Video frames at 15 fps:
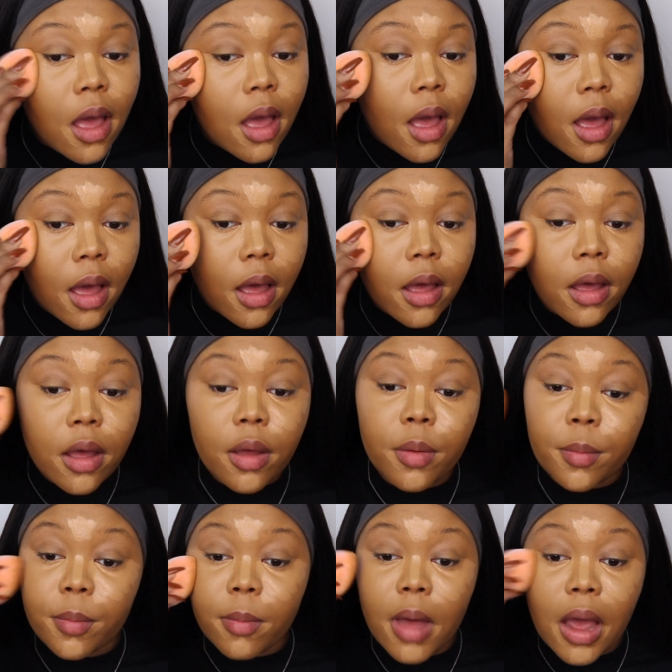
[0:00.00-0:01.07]

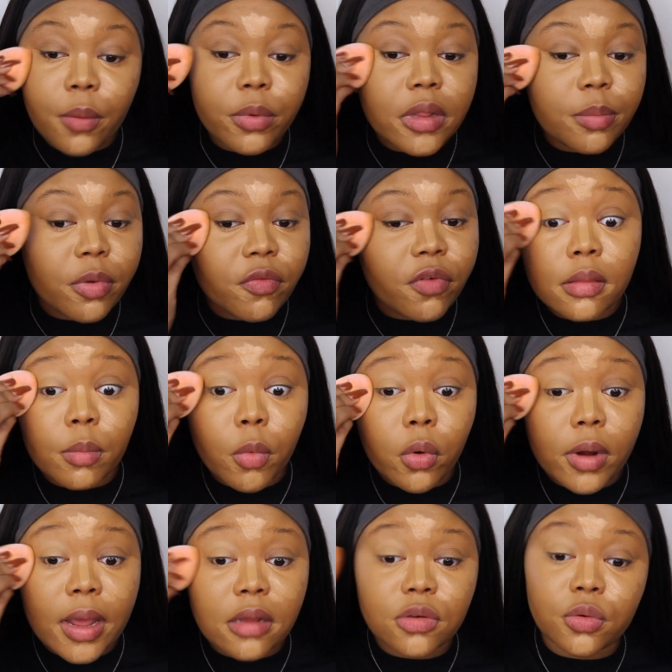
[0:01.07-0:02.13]
I really prefer the more
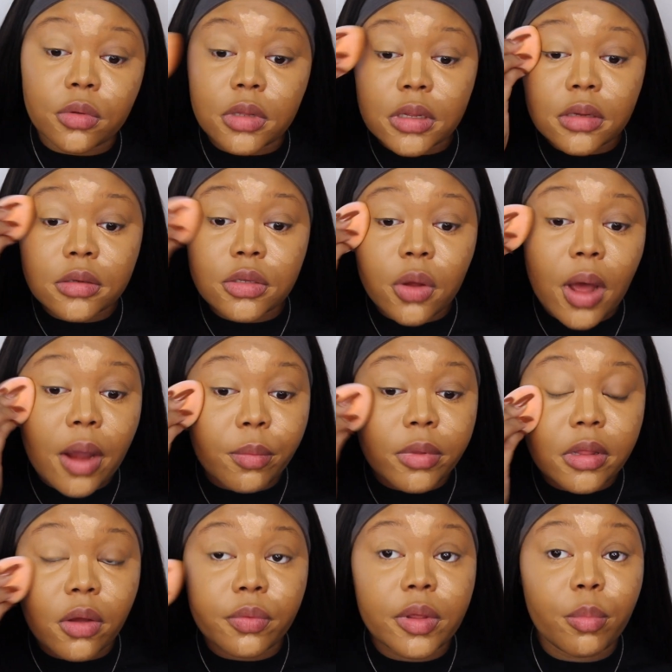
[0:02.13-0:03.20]
natural look. So I
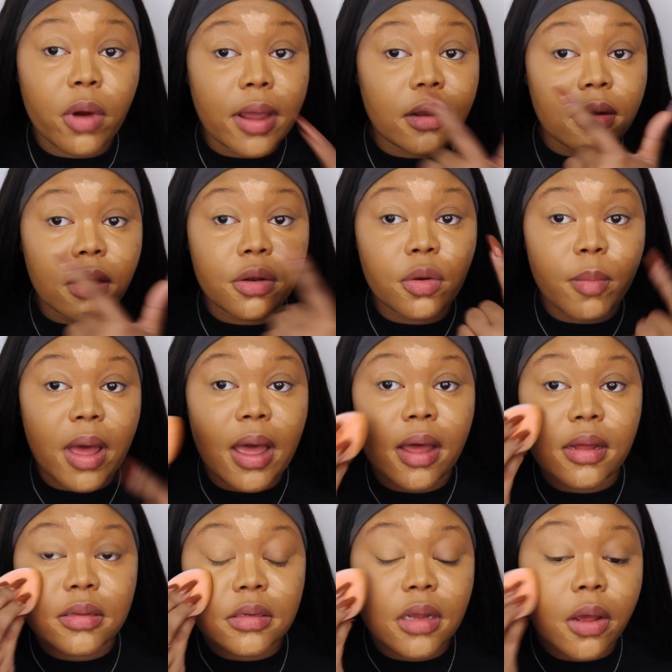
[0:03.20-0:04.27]
really only brighten under my
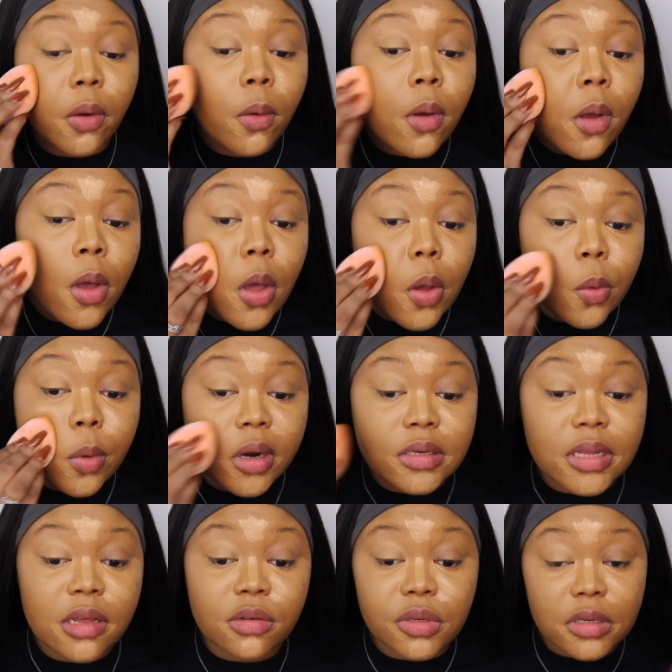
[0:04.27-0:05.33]
eyes now, whereas
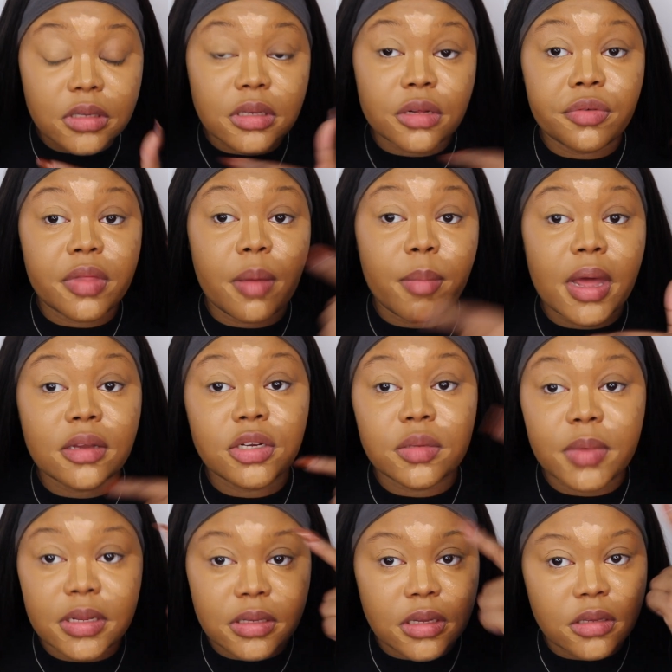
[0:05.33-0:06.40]
I use a concealer that matches
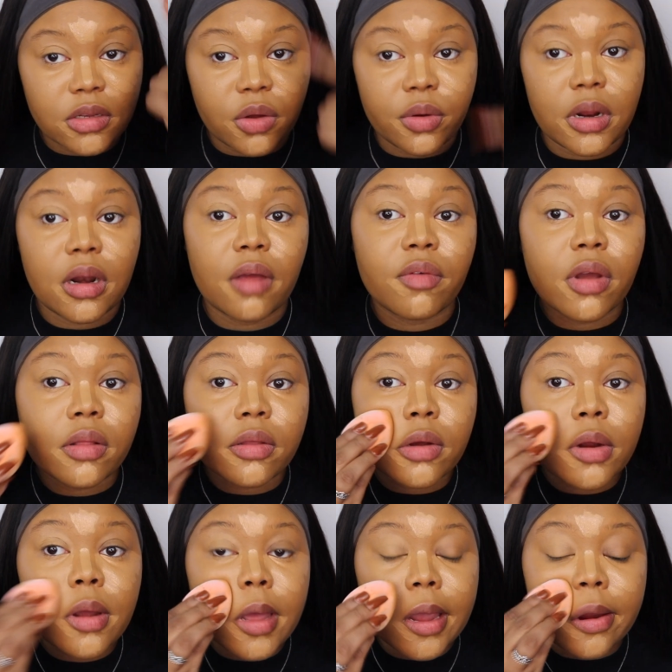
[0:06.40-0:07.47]
my skin tone in every other
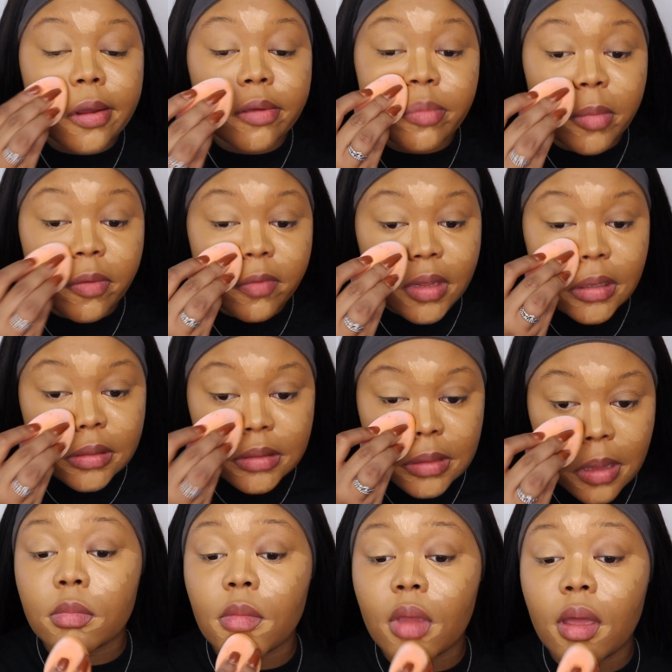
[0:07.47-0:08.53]
area of my face.
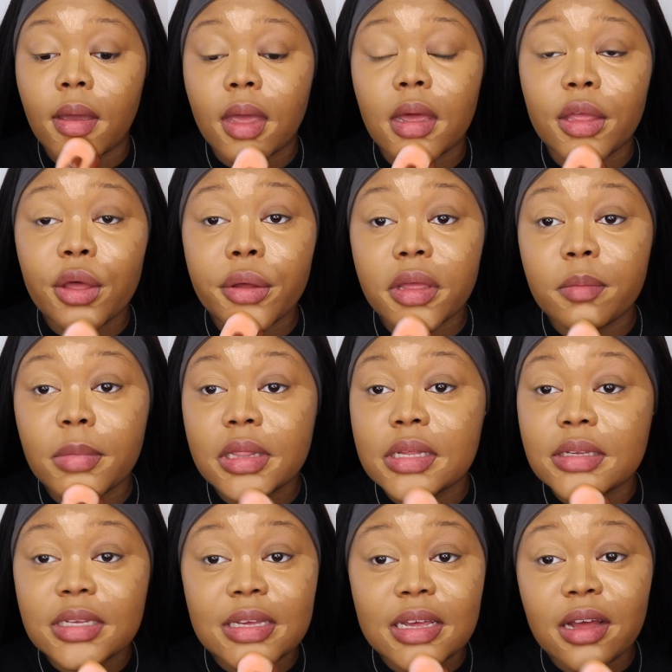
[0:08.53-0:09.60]
And can y'all give me the
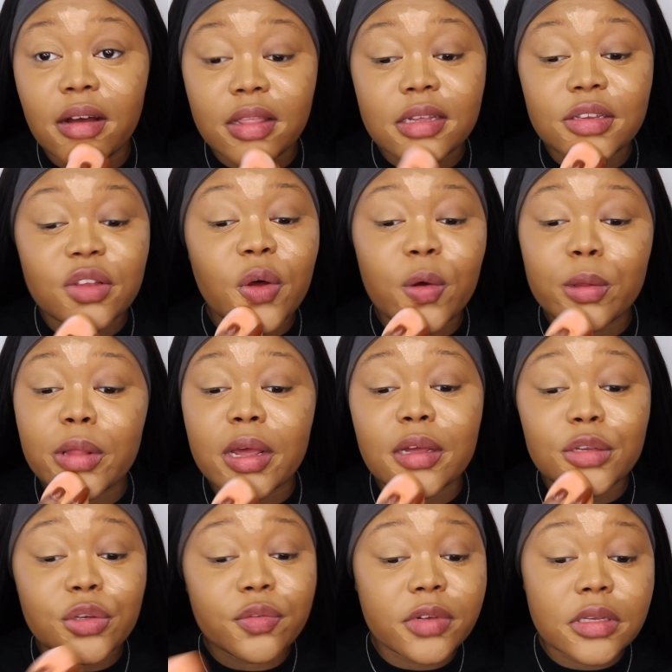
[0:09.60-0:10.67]
tea on this whole like
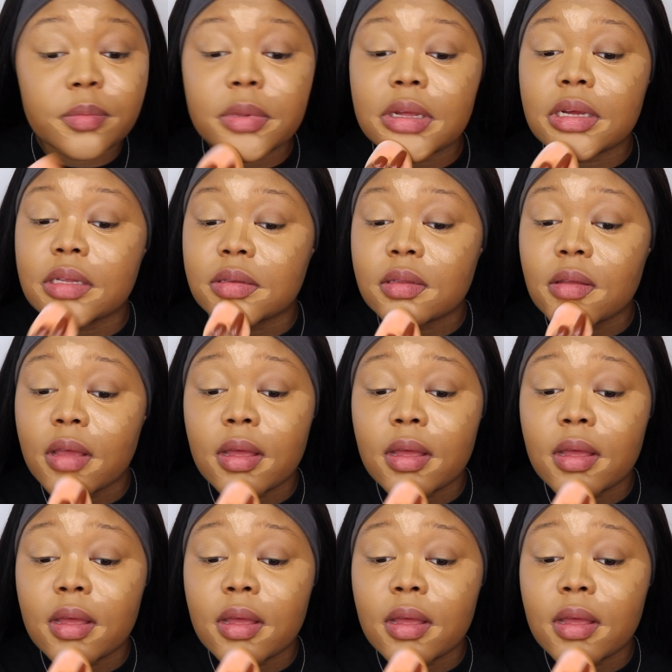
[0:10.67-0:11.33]
Juvia's Place